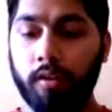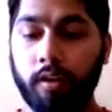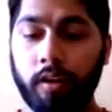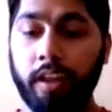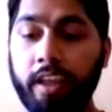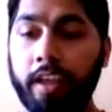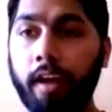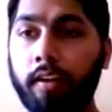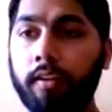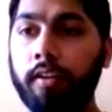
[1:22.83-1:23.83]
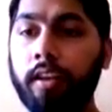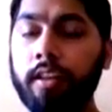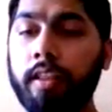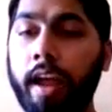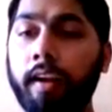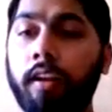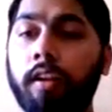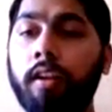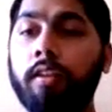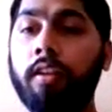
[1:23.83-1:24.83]
dir. In that
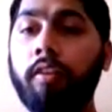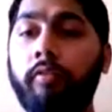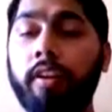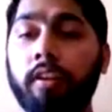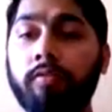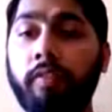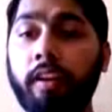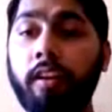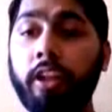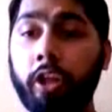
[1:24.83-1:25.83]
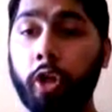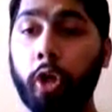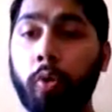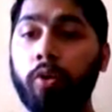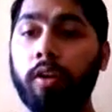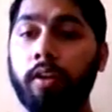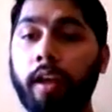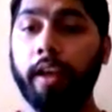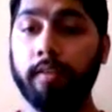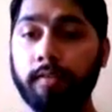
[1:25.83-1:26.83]
there are various files include
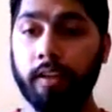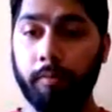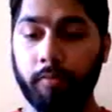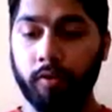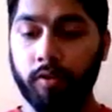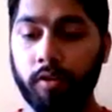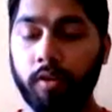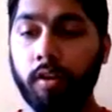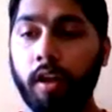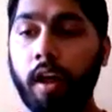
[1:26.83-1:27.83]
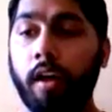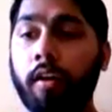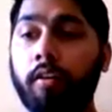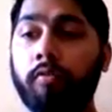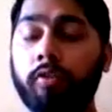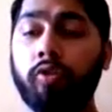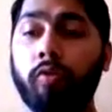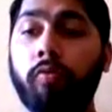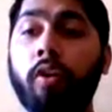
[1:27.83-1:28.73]
and script. First of all,